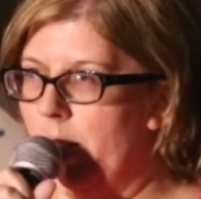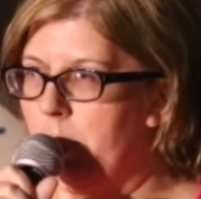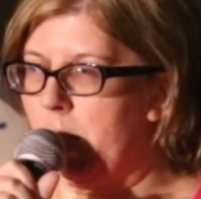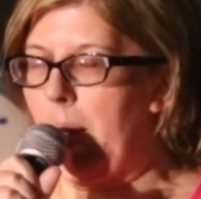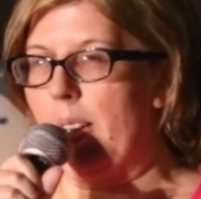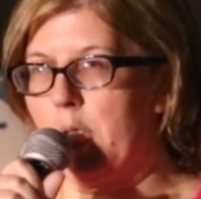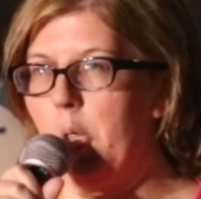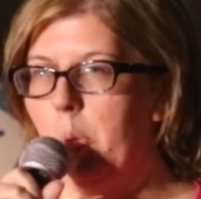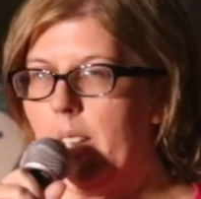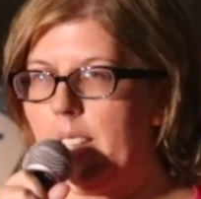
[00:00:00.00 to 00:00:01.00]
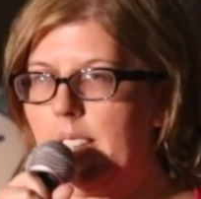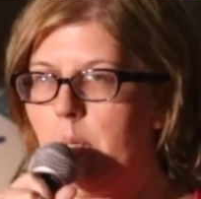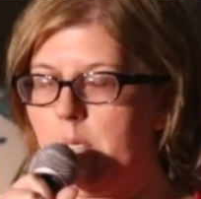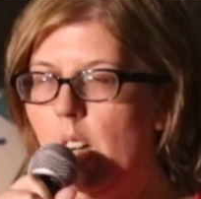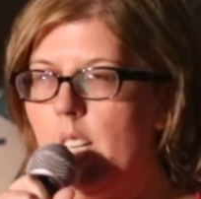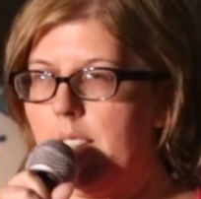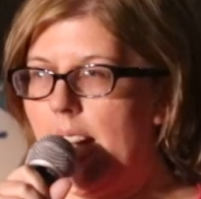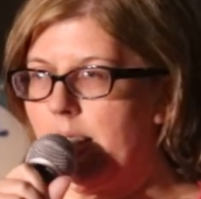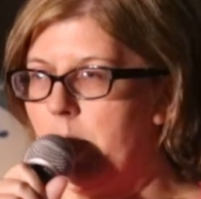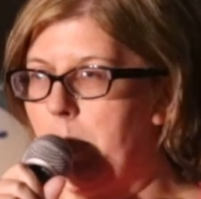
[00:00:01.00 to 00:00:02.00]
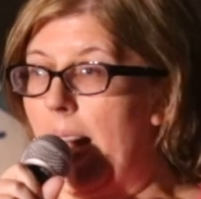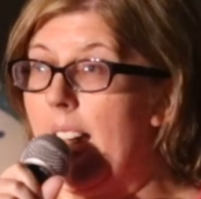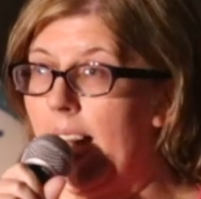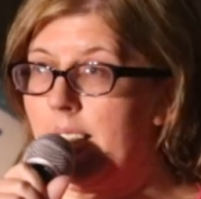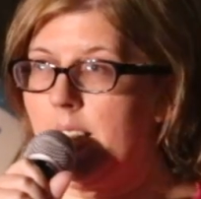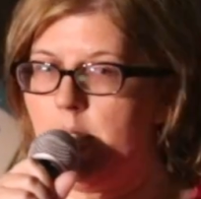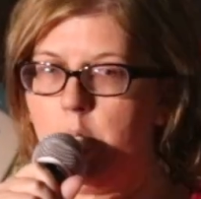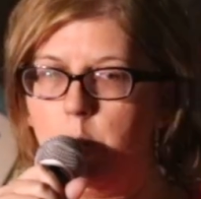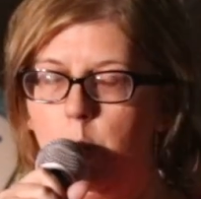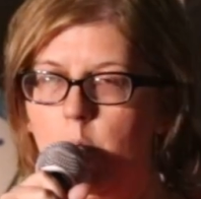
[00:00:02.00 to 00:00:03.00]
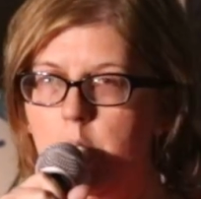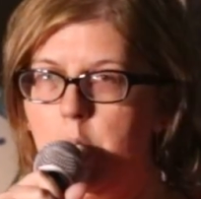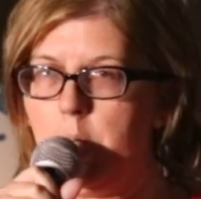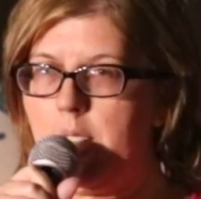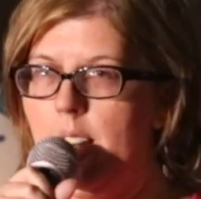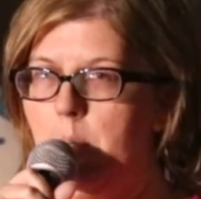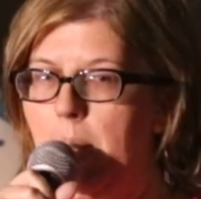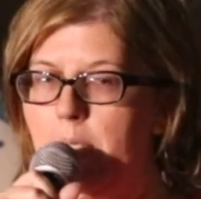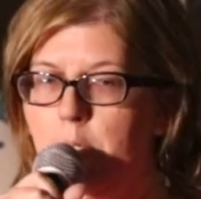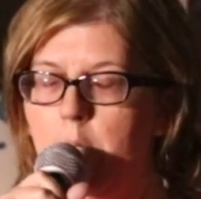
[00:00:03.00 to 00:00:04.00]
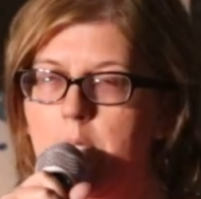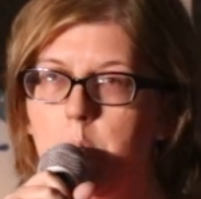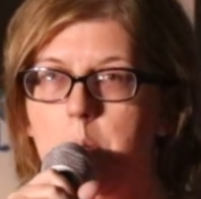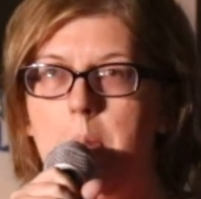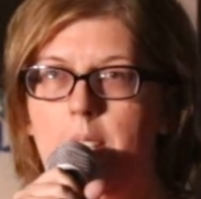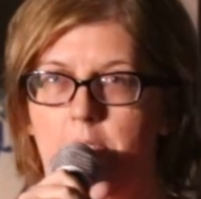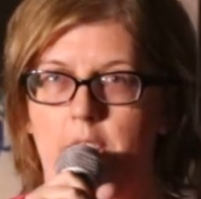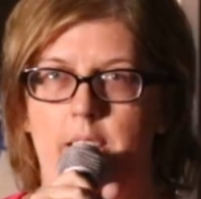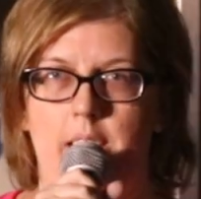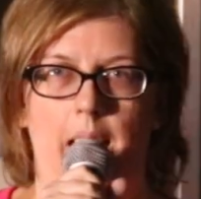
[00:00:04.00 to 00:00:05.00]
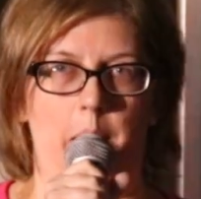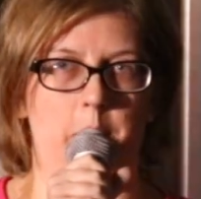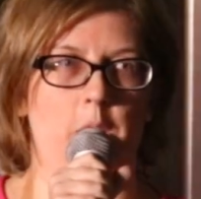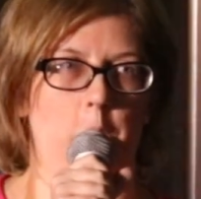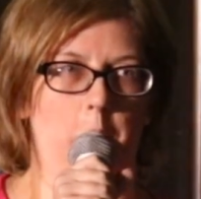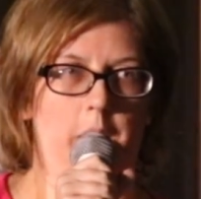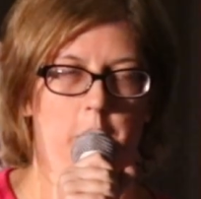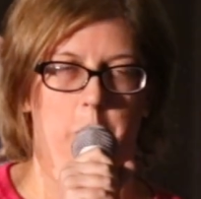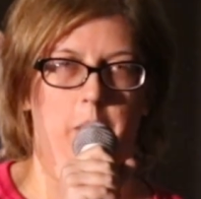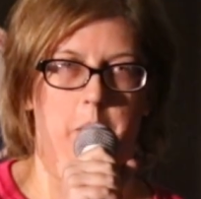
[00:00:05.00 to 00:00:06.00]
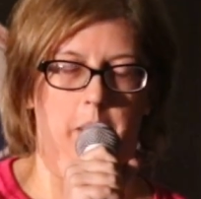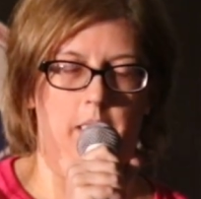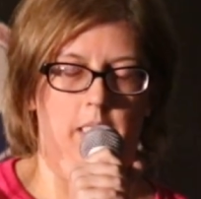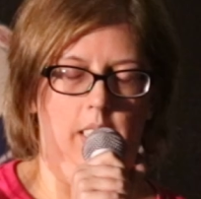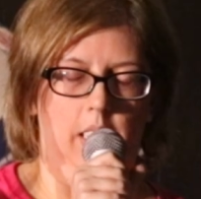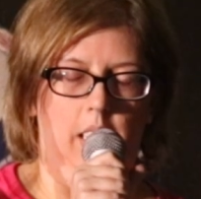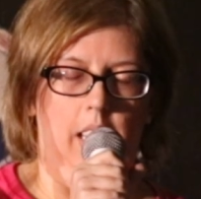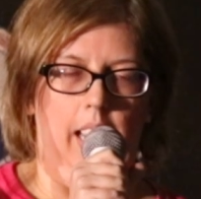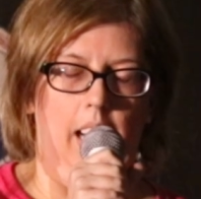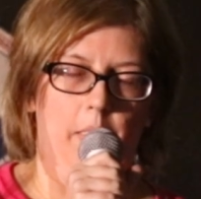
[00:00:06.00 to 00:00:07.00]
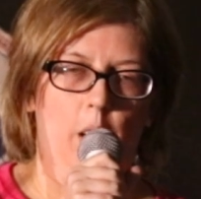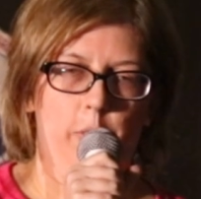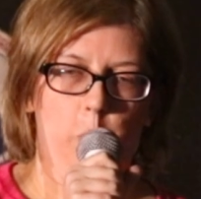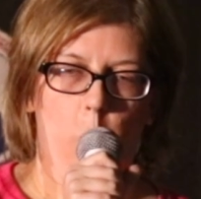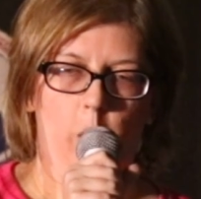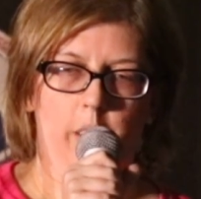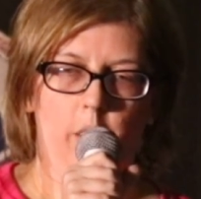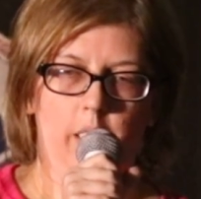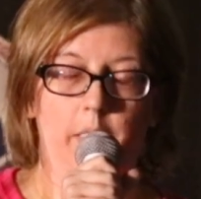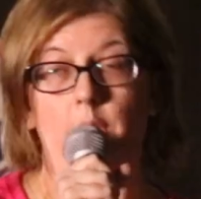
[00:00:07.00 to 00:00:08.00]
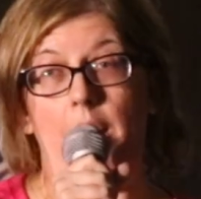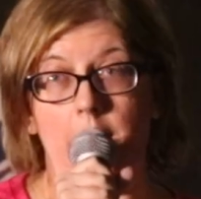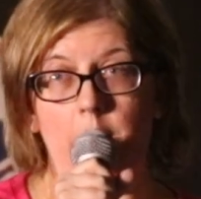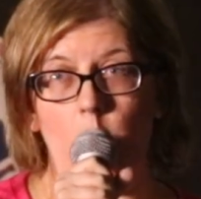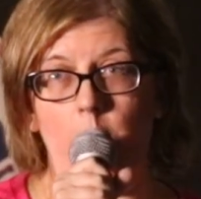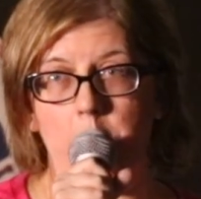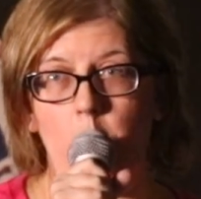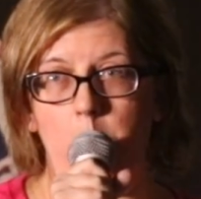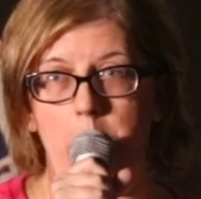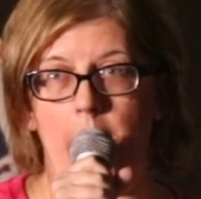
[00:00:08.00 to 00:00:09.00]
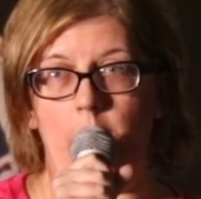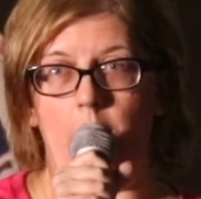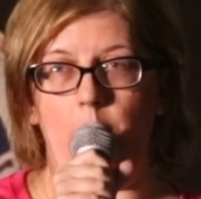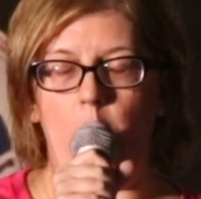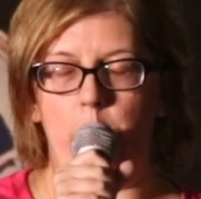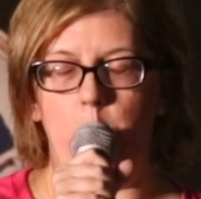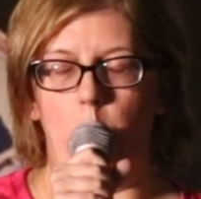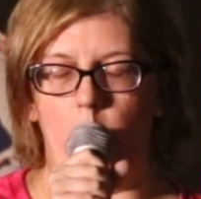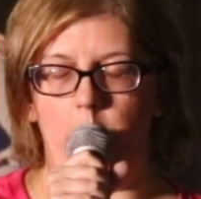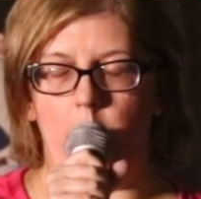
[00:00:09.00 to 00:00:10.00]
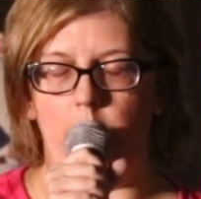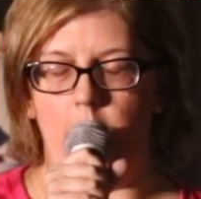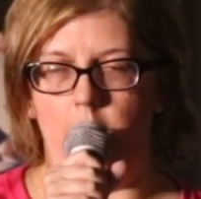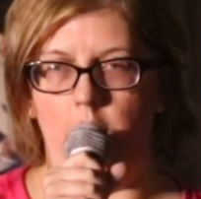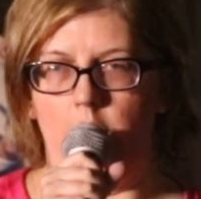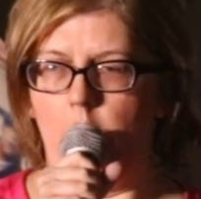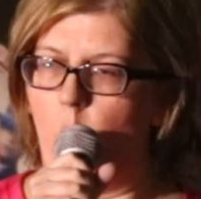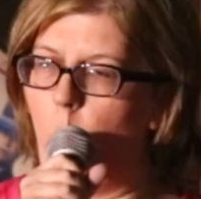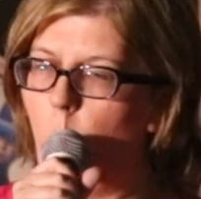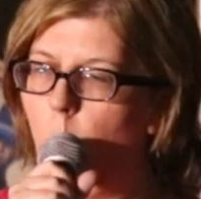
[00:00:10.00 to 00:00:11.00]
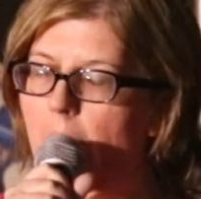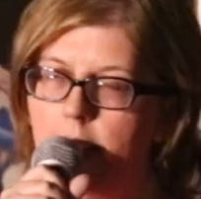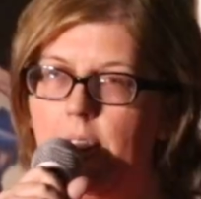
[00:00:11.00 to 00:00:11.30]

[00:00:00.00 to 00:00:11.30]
span of 2 weeks, I was contacted by exes who wanted to set up a friends with benefits type situation with me. And I've often wondered, even though I turned them down, I've often wondered, How did